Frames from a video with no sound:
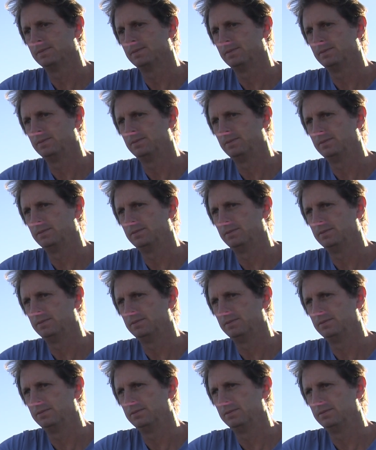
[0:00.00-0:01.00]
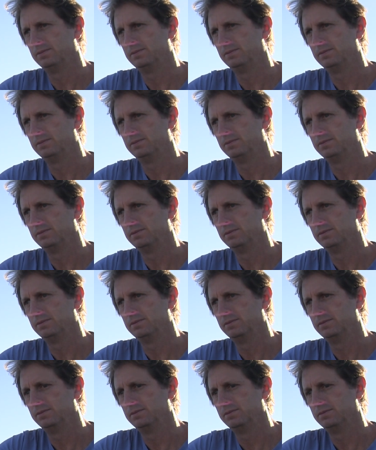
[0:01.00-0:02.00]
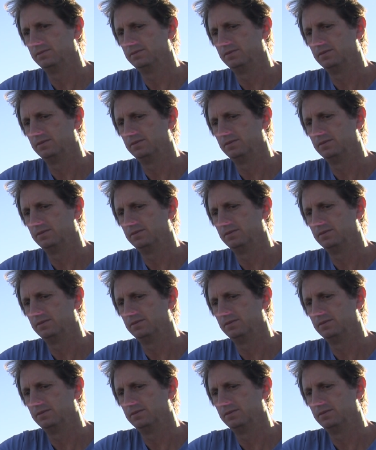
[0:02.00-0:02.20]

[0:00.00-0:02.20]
Nothing is said.